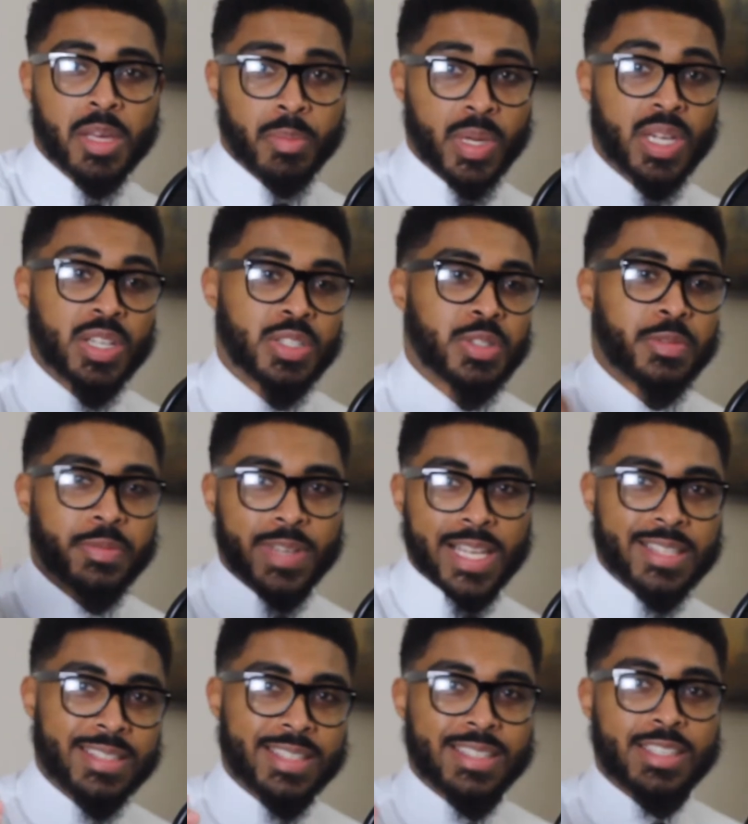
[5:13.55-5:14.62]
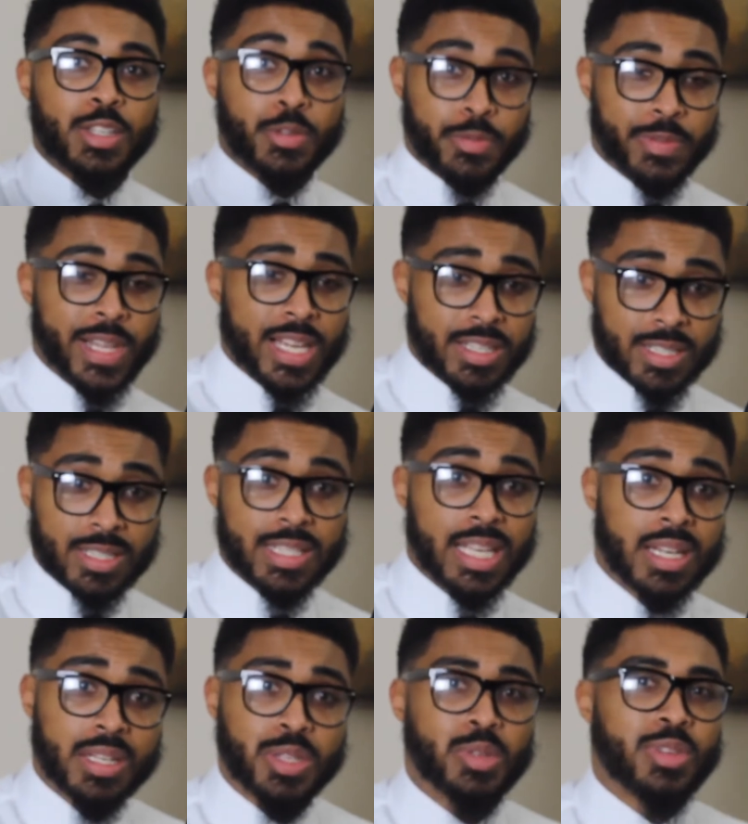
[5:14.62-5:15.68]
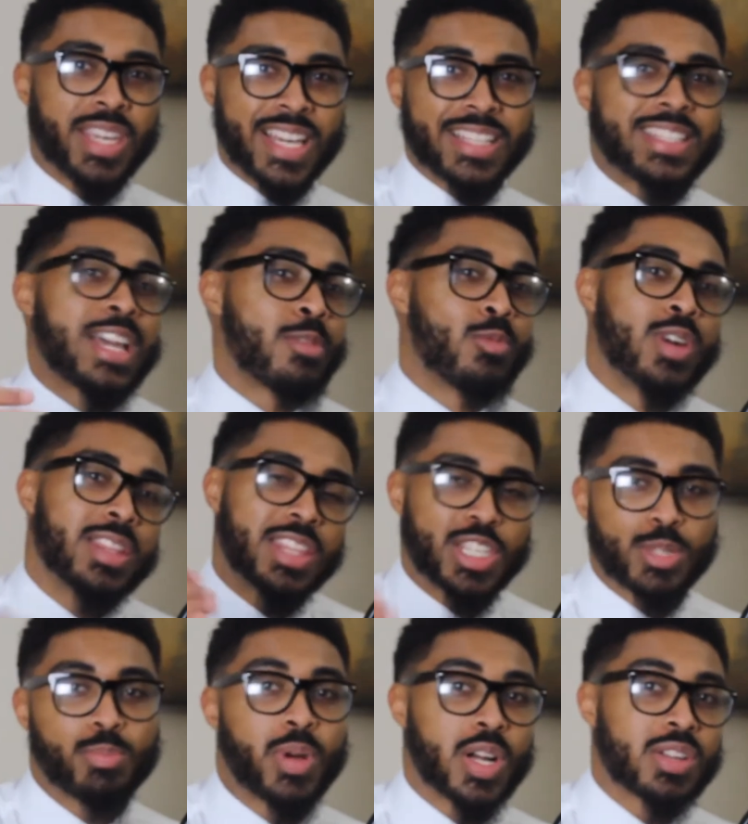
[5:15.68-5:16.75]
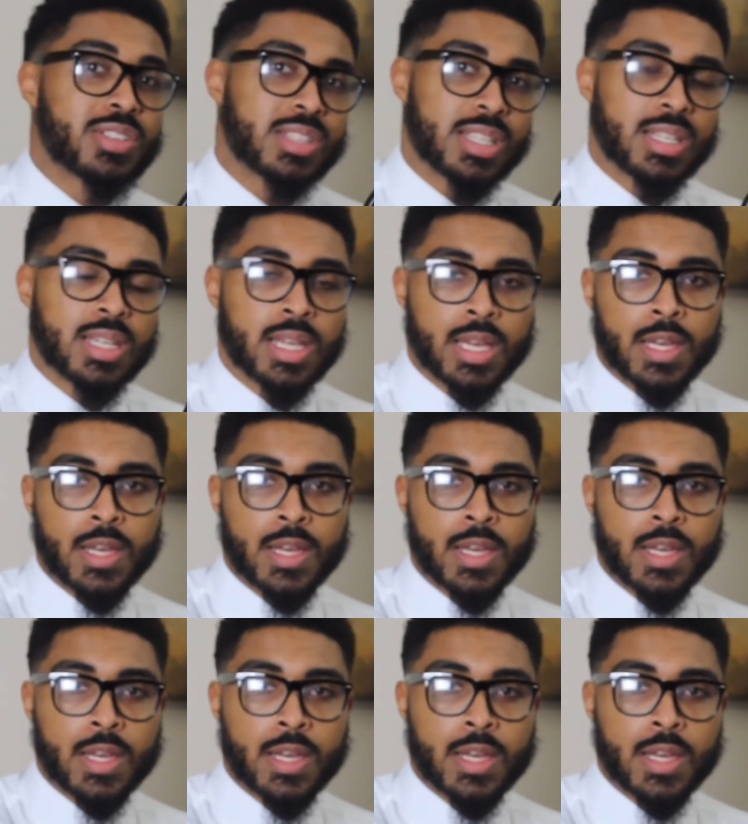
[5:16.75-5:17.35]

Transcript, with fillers: Because your flesh is, your flesh is telling you, yes, I want this person.